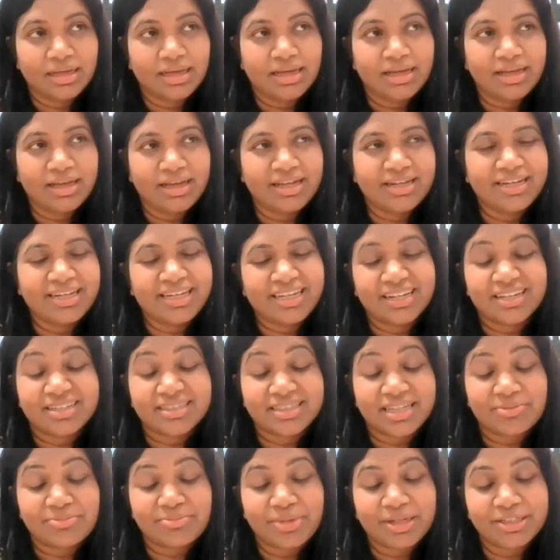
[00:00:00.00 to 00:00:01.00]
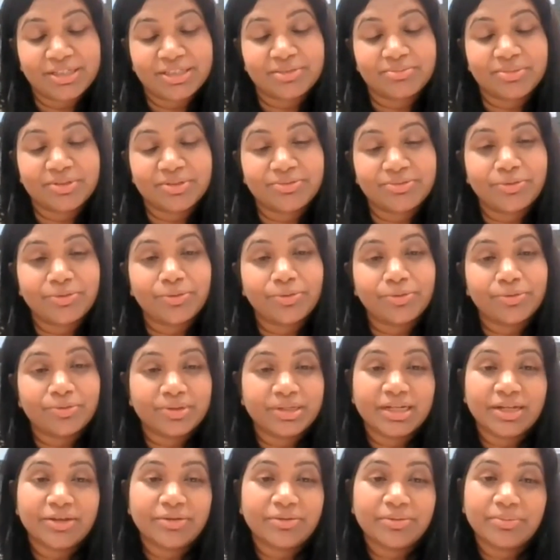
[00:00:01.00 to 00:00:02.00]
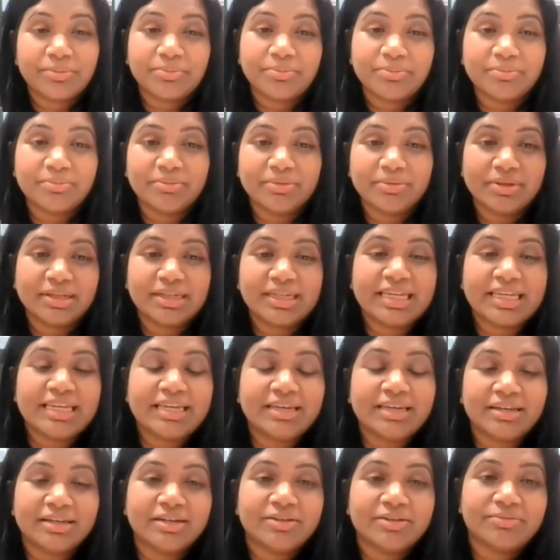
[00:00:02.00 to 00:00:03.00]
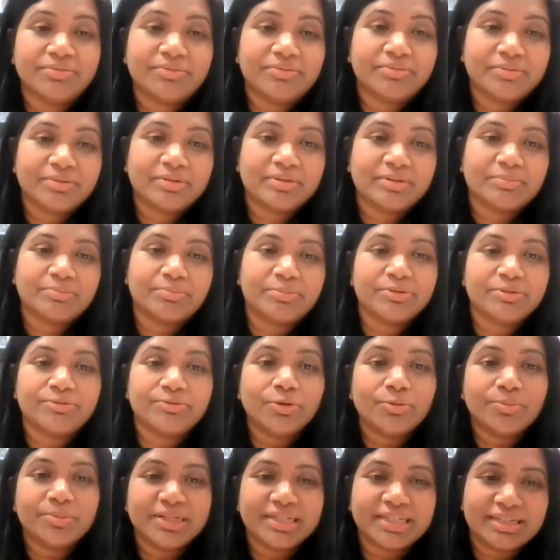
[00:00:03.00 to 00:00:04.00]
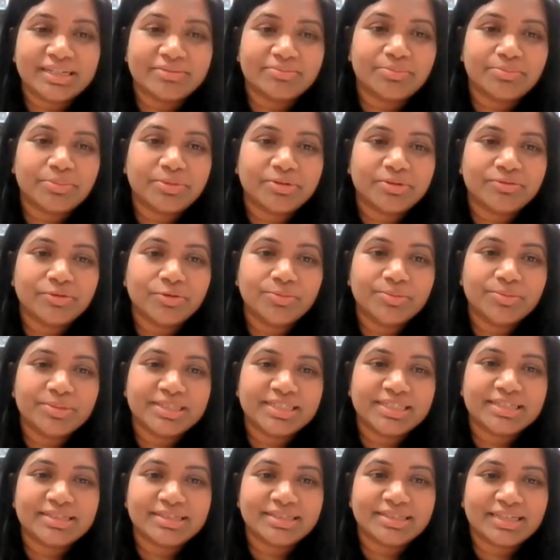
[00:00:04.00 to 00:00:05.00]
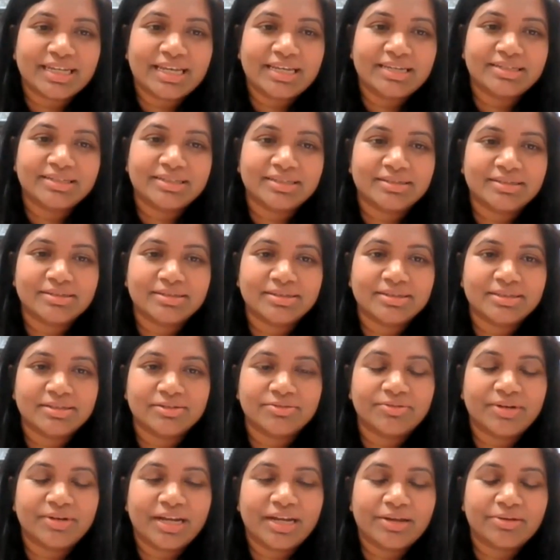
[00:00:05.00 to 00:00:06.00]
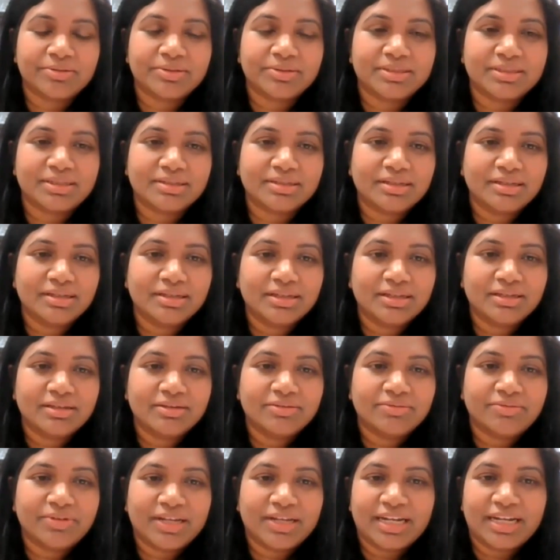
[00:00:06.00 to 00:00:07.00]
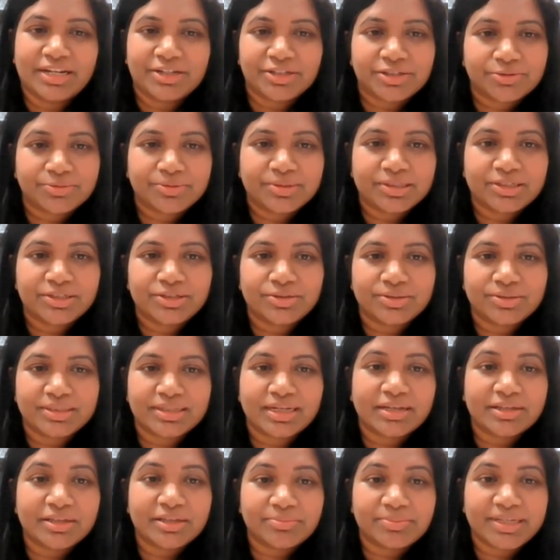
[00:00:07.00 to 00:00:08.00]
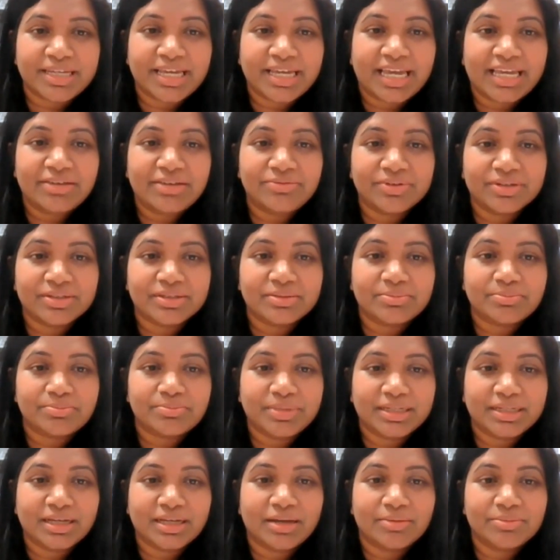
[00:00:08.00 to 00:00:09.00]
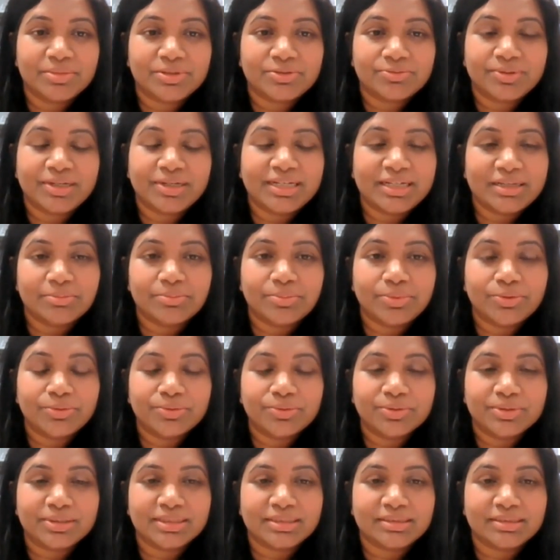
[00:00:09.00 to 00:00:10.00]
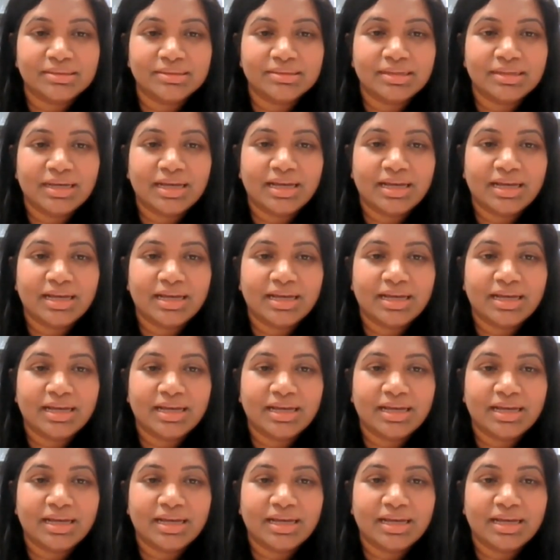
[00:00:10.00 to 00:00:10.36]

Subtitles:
And again, as I mentioned before, the key kind of performance indicators around financial issues and other behaviours becomes really important.